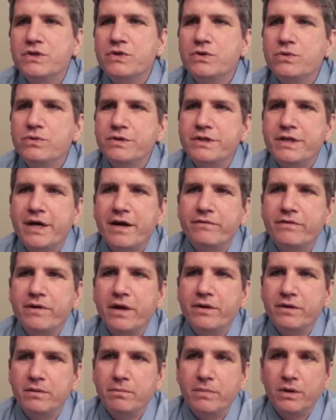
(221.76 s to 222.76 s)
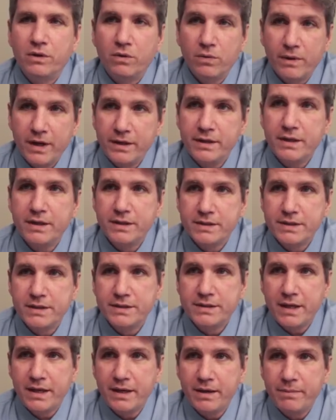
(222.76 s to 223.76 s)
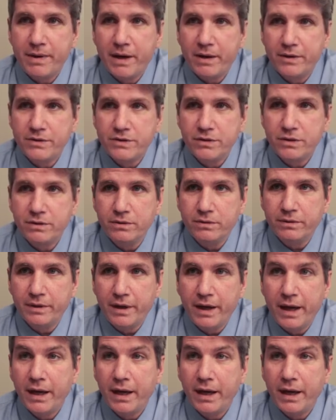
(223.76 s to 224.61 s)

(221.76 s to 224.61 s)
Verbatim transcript: the students have nothing but great things to say about you.